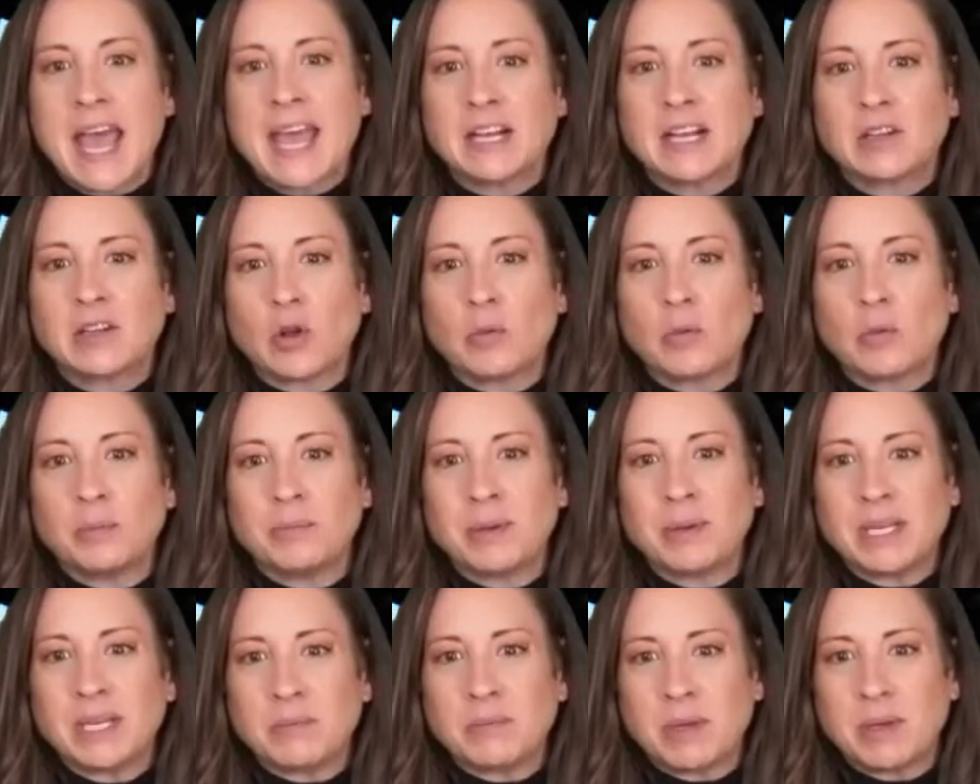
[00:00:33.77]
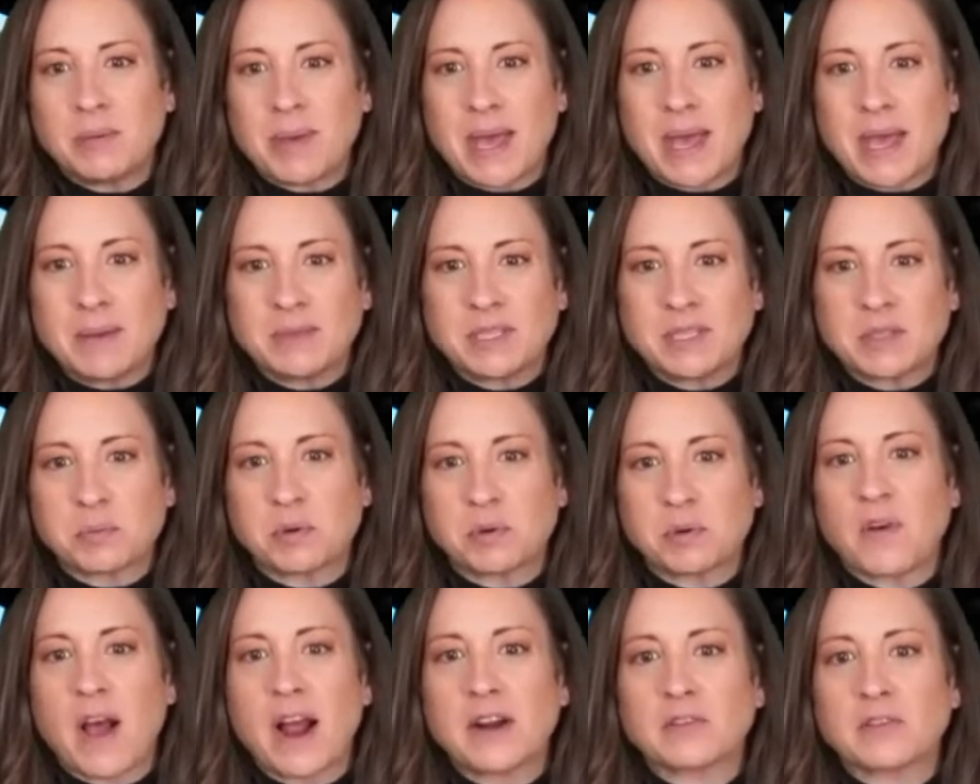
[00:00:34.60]
a global B2B payments
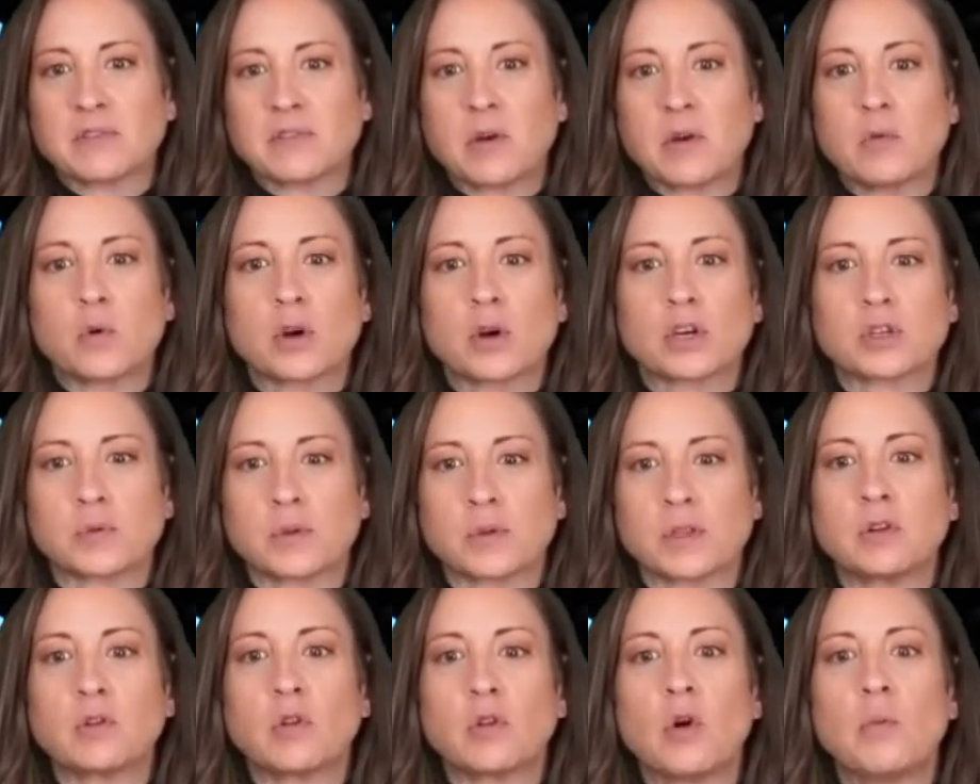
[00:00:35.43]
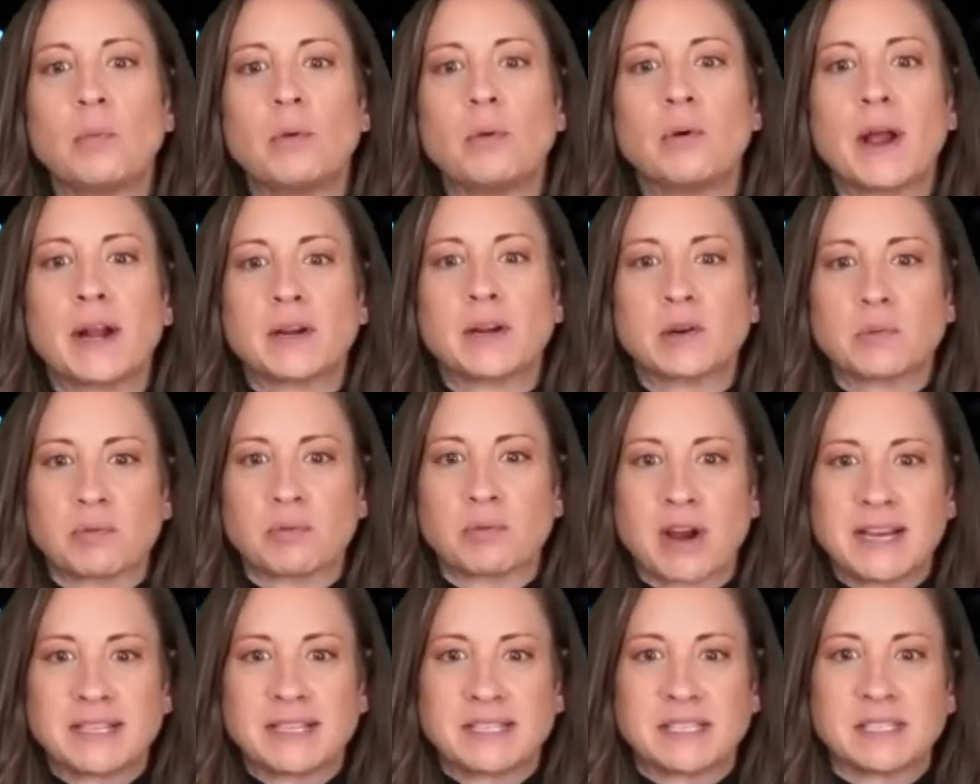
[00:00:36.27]
provider that works with global
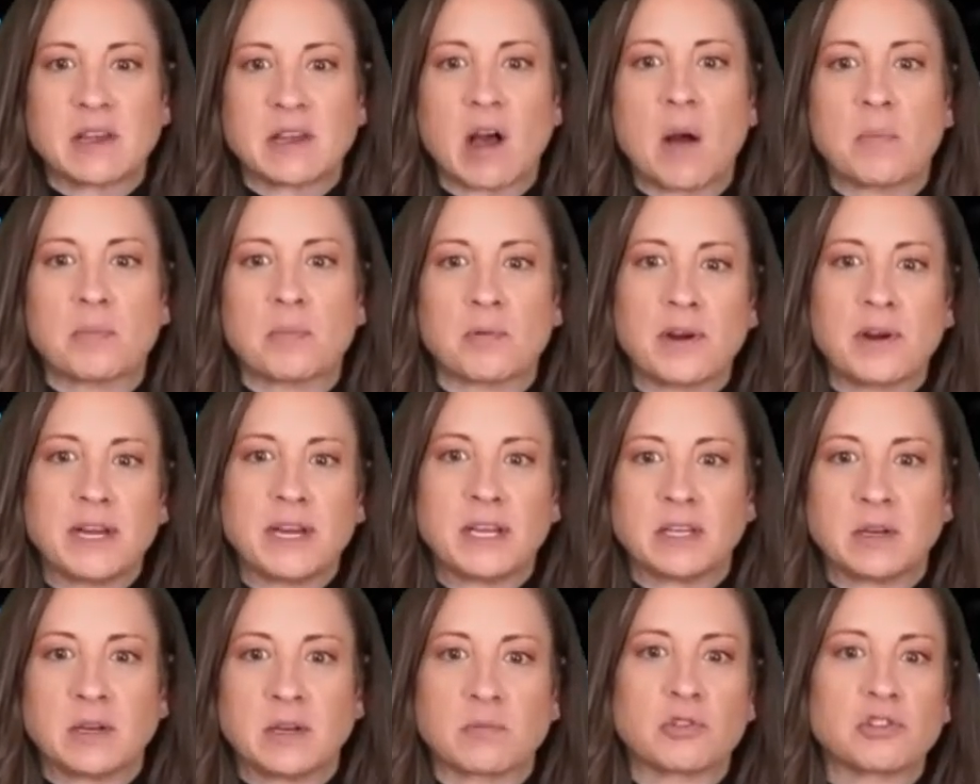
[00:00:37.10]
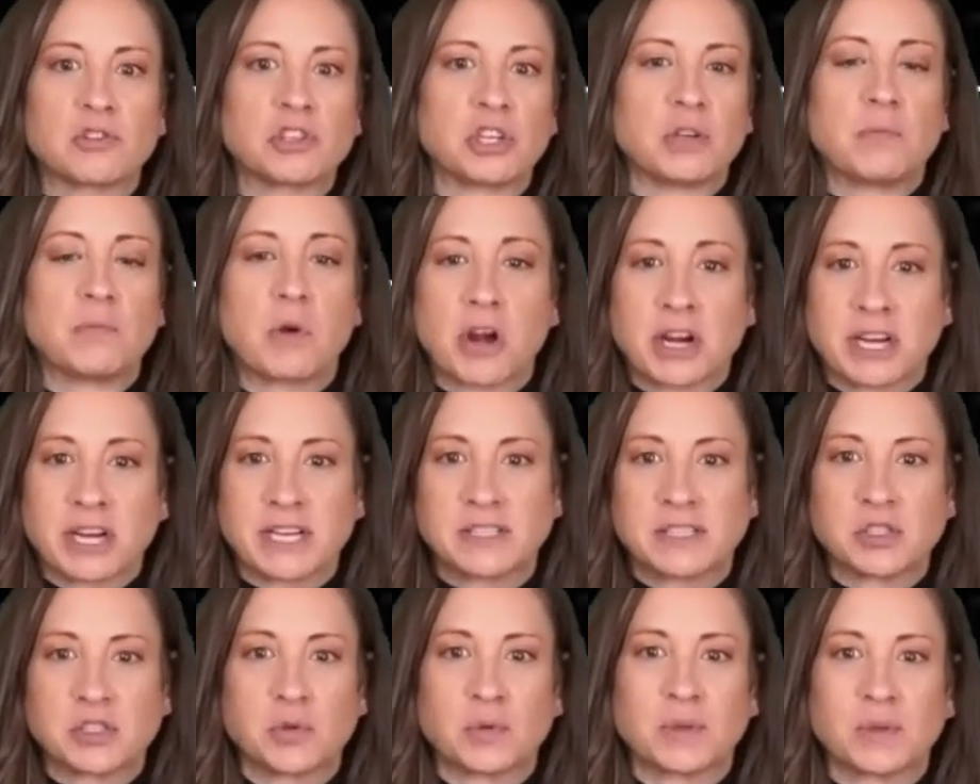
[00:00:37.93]
enterprises operating in emerging
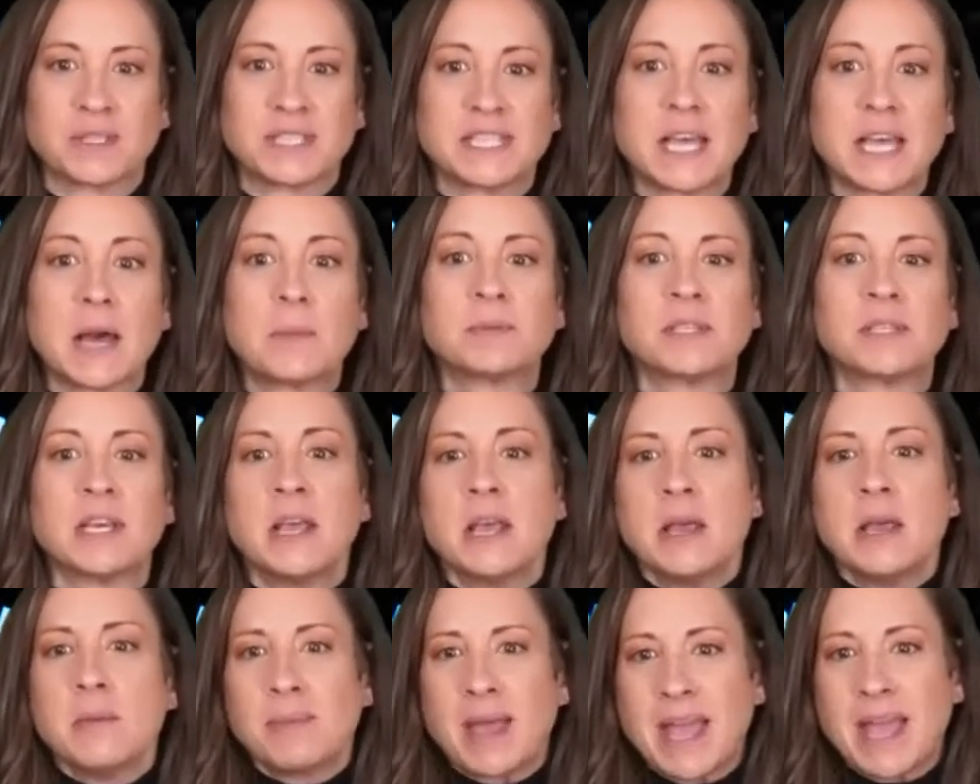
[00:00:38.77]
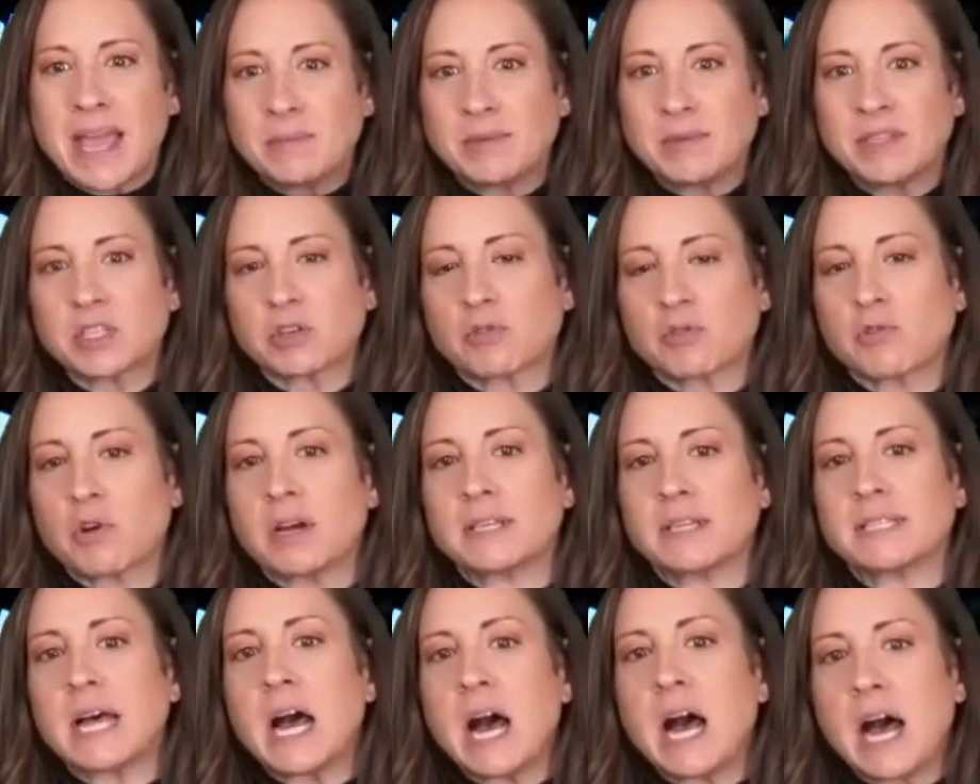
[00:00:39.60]
markets to accept payments
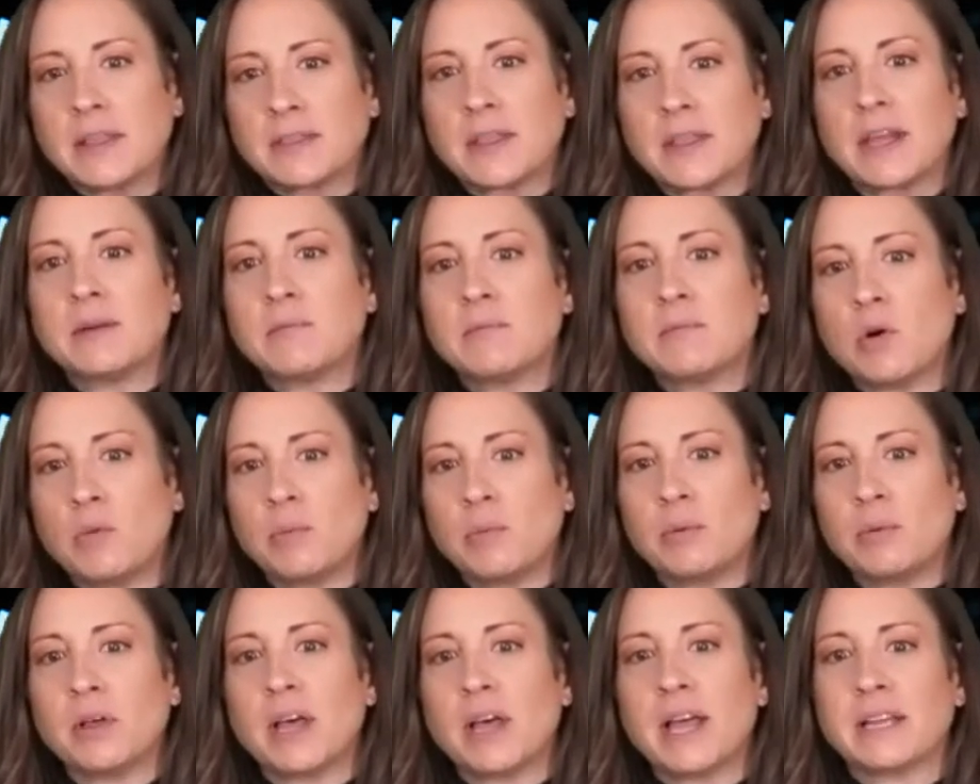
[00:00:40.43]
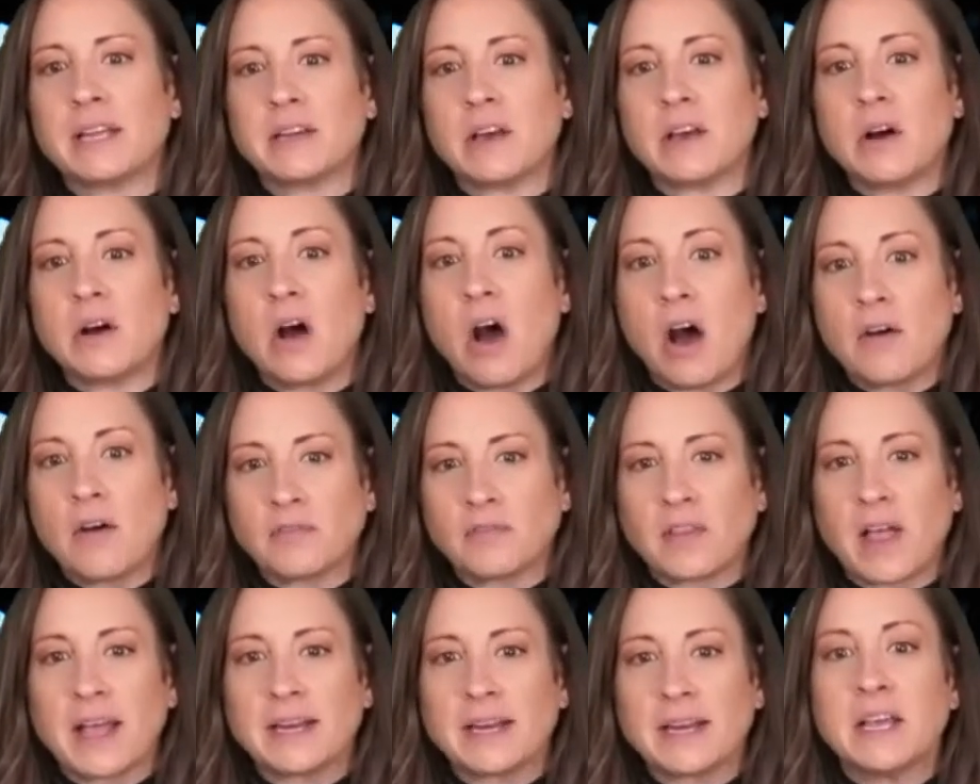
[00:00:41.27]
across online, mobile, and
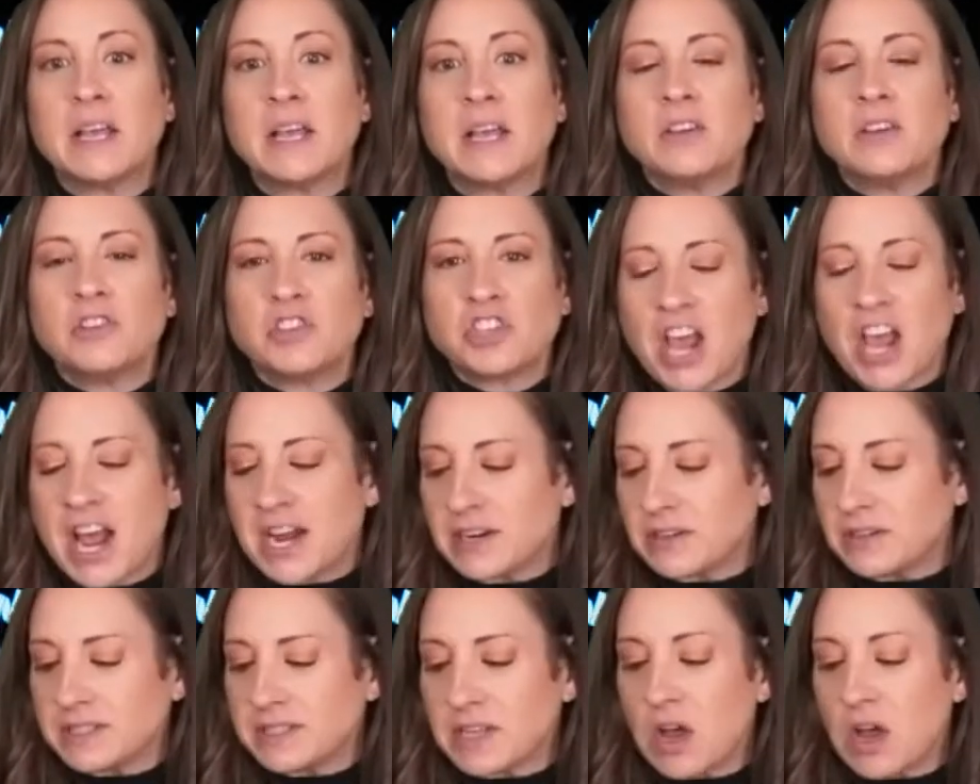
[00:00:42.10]
offline channels.